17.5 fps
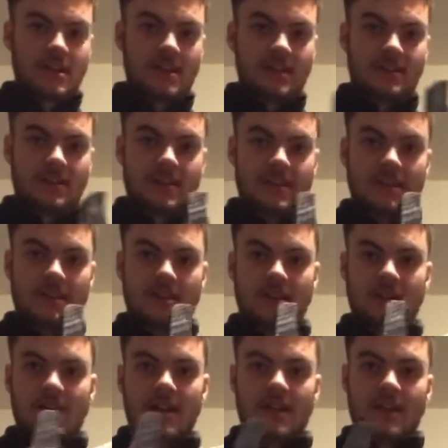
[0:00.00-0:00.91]
the
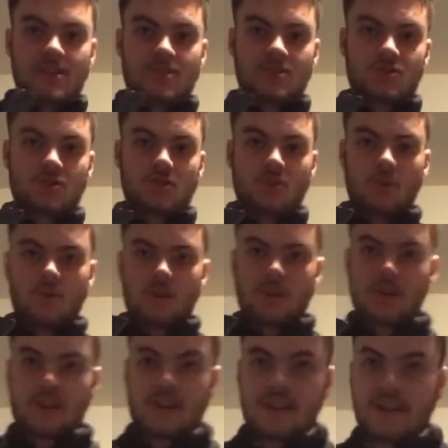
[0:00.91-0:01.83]

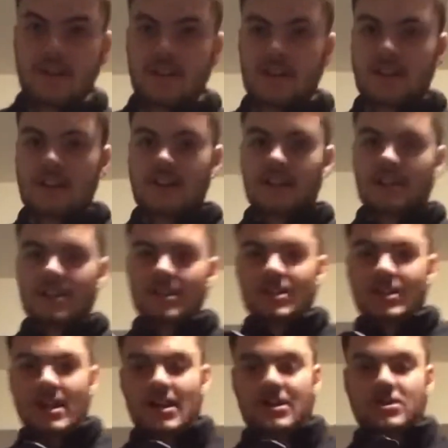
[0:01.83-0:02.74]
sword.
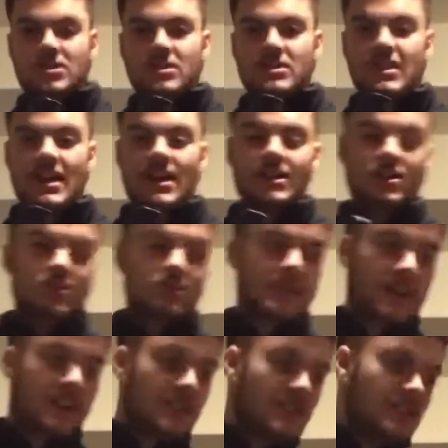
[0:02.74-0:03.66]
I should tell you
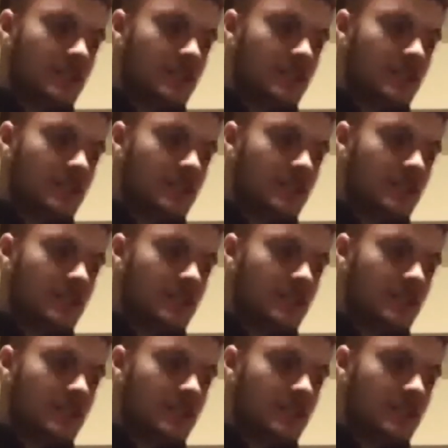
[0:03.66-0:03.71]
that